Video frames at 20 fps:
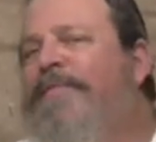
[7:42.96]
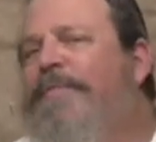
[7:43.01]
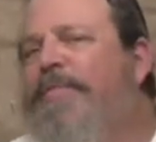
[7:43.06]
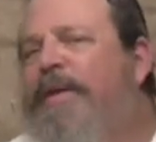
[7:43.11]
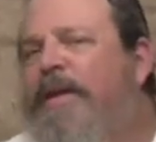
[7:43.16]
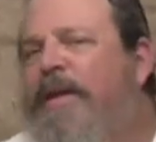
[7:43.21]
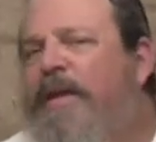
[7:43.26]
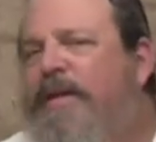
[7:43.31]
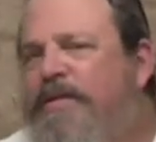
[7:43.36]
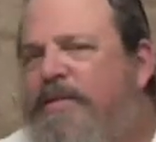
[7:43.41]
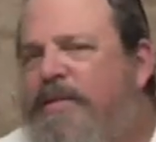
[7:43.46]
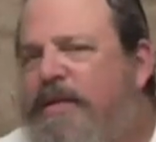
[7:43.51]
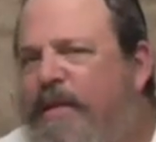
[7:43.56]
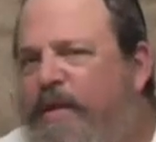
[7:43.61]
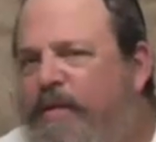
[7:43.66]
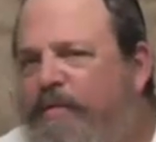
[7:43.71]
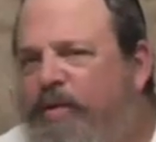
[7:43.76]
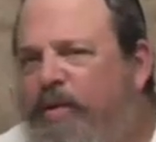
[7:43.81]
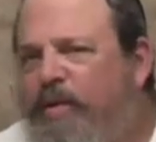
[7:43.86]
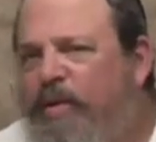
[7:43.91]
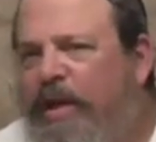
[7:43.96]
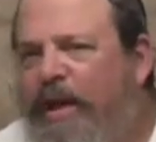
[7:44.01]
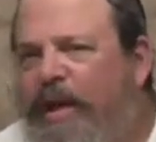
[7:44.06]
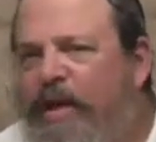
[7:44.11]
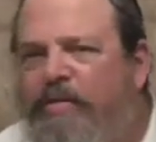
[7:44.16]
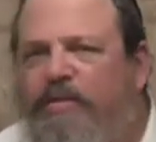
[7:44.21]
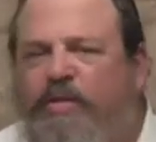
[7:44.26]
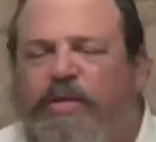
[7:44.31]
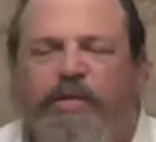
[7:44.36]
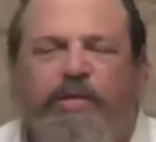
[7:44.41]
Because if you're
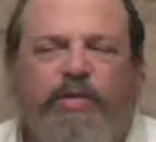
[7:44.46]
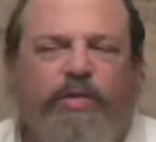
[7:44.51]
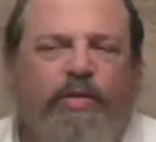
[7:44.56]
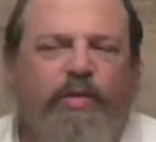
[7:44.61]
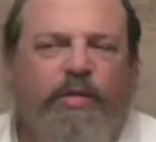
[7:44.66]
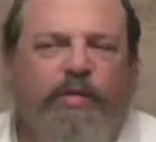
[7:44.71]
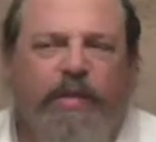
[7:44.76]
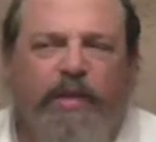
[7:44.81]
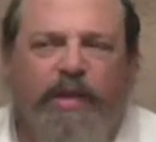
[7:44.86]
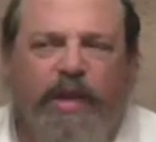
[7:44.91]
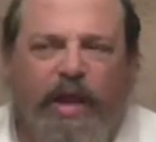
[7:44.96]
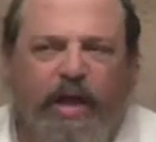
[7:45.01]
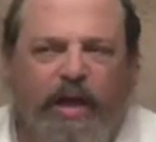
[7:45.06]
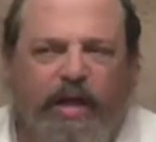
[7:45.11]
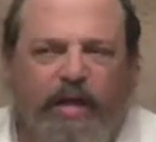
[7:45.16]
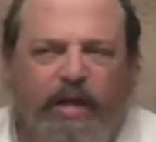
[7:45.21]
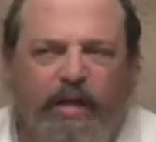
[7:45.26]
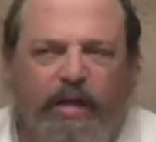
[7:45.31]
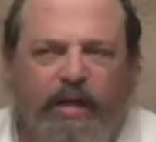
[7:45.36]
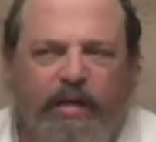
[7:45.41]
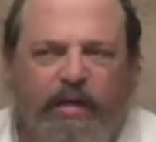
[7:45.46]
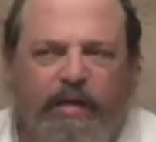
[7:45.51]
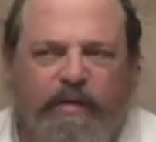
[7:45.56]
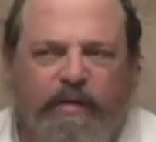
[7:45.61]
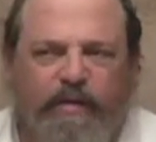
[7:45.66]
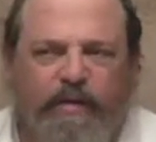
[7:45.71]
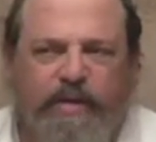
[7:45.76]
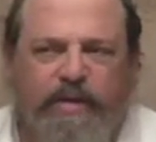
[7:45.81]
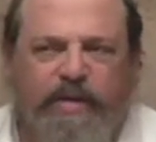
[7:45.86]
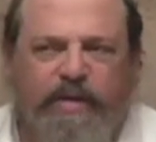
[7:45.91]
allowed to do a malacha
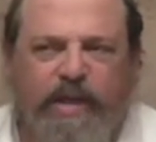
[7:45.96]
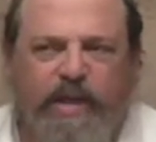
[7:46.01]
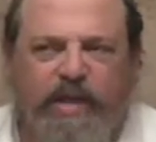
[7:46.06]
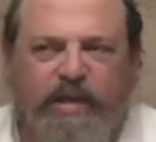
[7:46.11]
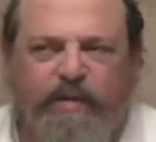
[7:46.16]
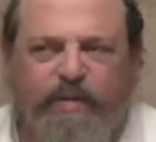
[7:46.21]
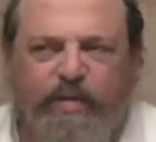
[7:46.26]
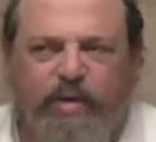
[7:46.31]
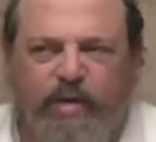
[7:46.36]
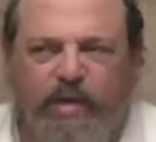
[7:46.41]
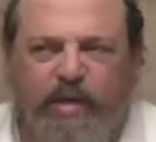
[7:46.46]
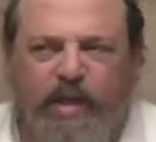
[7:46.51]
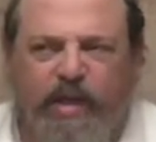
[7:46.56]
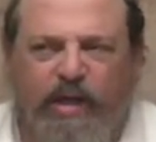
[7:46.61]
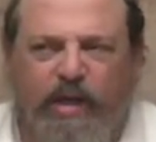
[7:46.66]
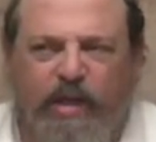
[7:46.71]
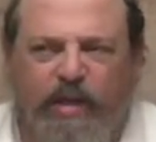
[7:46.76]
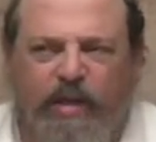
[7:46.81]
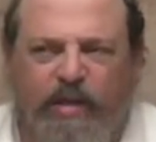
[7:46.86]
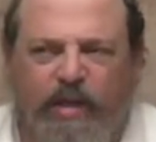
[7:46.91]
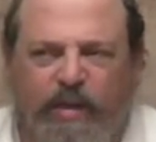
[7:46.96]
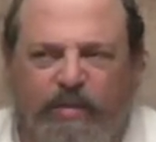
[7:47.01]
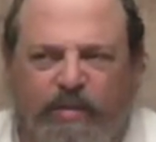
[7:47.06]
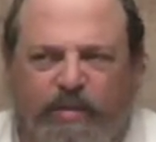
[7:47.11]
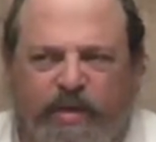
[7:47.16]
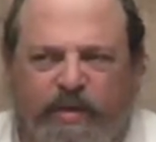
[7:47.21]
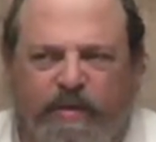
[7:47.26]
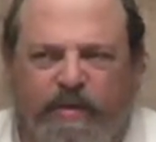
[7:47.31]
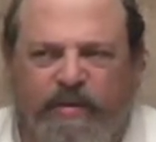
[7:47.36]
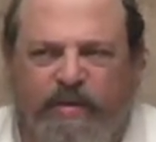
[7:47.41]
for the sake of cooking on Yom
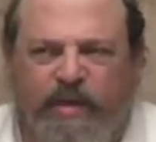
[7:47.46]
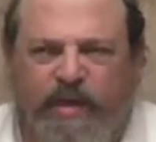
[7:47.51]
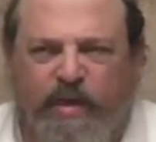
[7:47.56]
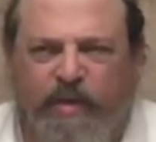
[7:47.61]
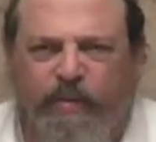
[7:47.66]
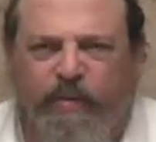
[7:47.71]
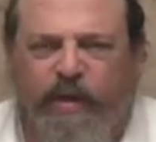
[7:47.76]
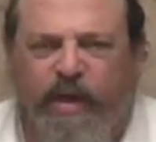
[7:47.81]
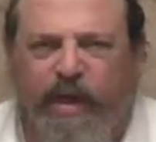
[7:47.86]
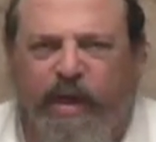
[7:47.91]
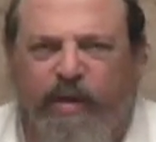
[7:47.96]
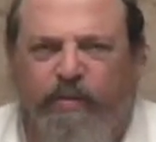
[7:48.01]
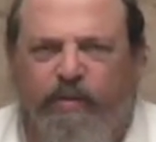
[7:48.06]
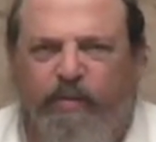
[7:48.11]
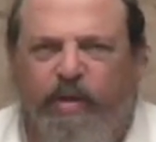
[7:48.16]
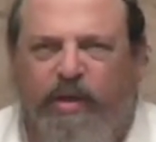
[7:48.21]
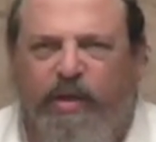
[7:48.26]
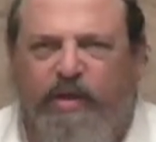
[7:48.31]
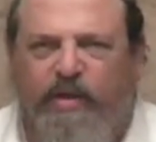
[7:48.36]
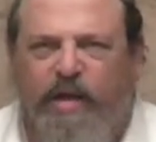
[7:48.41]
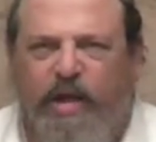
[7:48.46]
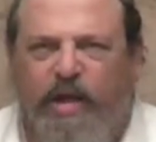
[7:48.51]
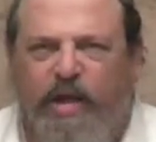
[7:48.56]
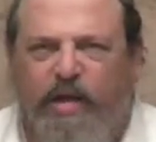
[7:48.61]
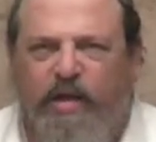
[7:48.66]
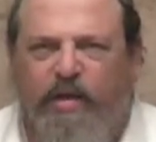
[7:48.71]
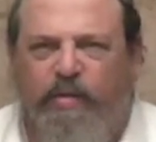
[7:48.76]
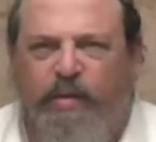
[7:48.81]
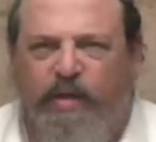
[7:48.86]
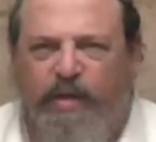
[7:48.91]
Tov, so we can't really
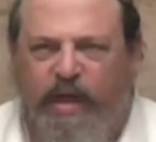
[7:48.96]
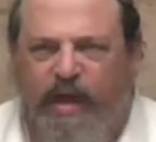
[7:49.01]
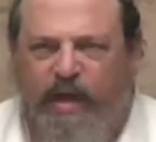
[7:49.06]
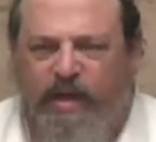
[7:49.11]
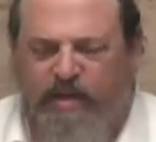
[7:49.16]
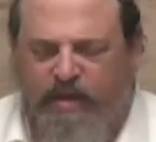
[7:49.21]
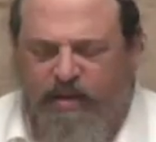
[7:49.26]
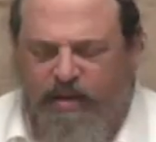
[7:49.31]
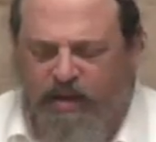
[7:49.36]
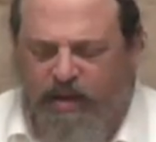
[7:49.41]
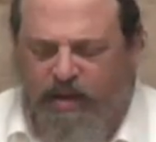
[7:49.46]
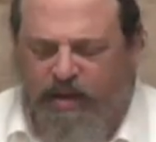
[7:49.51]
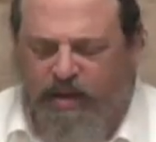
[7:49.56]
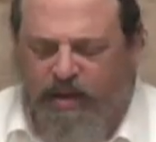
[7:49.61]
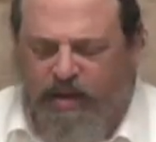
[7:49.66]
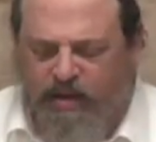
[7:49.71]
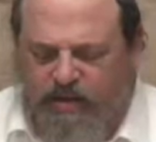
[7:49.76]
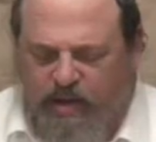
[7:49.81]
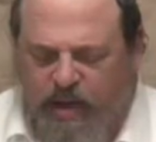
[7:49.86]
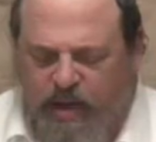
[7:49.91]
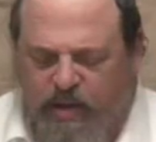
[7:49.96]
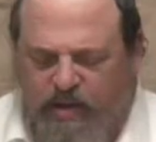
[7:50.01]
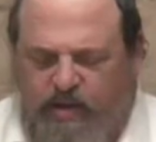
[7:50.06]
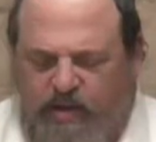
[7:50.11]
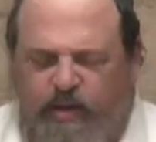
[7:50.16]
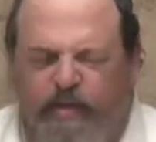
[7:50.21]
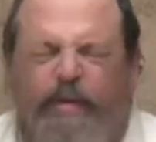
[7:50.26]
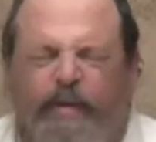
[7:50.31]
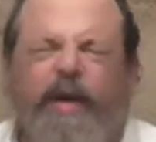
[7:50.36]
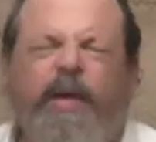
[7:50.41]
talk. We can't talk
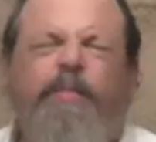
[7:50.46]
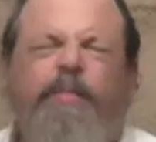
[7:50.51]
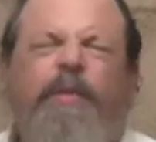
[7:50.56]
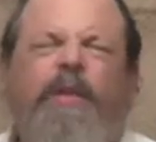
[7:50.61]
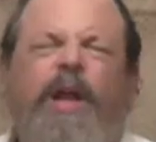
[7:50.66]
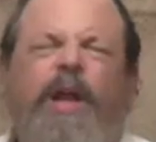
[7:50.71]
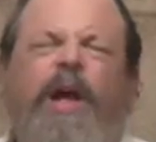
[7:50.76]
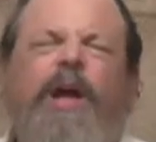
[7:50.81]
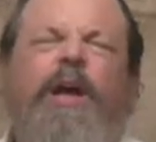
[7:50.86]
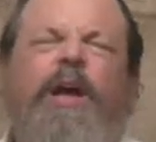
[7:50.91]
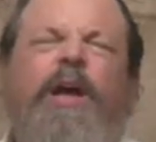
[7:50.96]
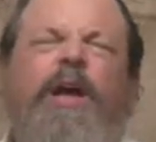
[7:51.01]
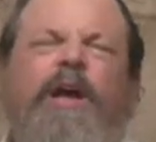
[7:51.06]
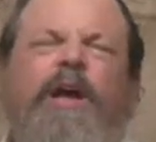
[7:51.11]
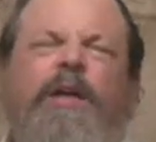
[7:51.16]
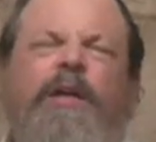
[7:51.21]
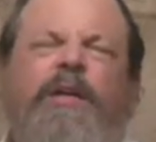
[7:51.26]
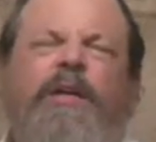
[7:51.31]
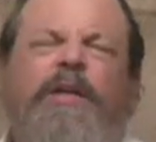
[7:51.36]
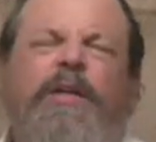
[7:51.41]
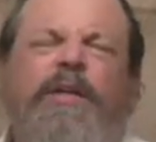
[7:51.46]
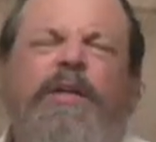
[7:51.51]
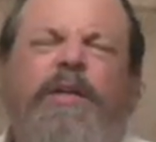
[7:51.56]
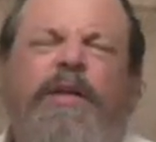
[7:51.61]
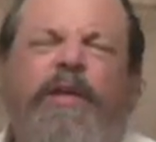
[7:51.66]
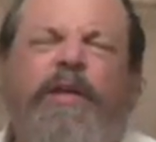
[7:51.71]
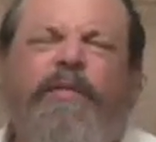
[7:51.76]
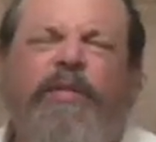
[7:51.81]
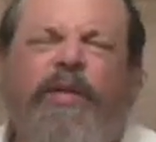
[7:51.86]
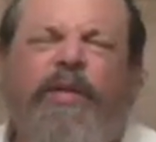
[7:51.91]
to you about a malacha
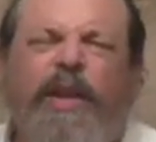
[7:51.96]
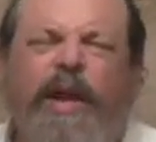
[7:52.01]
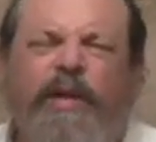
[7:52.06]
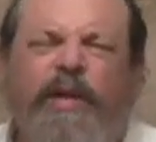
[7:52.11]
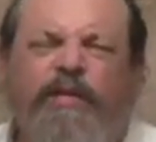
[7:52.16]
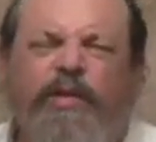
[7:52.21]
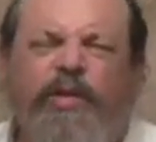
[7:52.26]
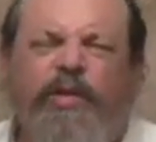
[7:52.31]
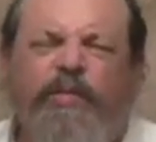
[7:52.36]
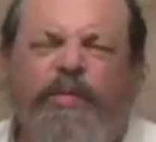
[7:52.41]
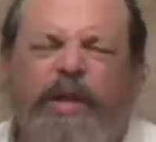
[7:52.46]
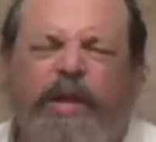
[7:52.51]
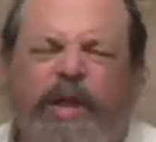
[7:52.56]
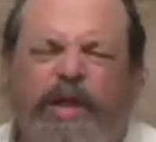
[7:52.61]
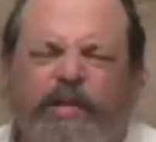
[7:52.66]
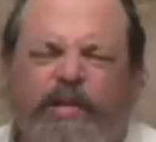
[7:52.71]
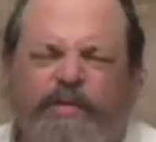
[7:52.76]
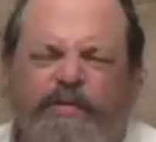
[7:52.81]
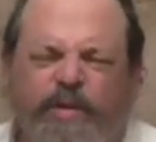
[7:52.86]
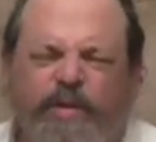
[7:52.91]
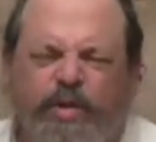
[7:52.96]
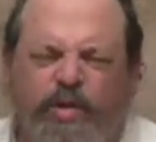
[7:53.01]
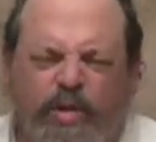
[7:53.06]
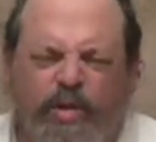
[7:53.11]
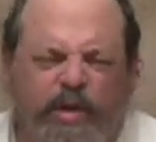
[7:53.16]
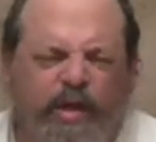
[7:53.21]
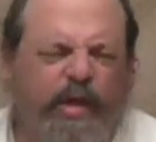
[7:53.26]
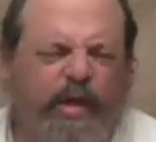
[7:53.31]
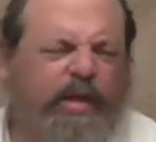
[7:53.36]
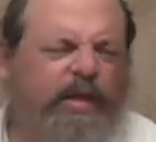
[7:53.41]
if you're allowed to do malachas for
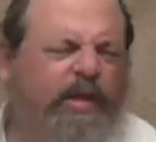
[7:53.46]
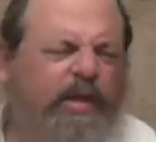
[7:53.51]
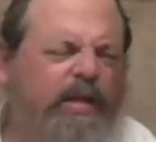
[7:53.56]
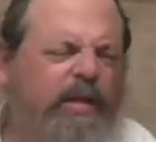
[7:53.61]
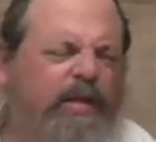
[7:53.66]
cooking.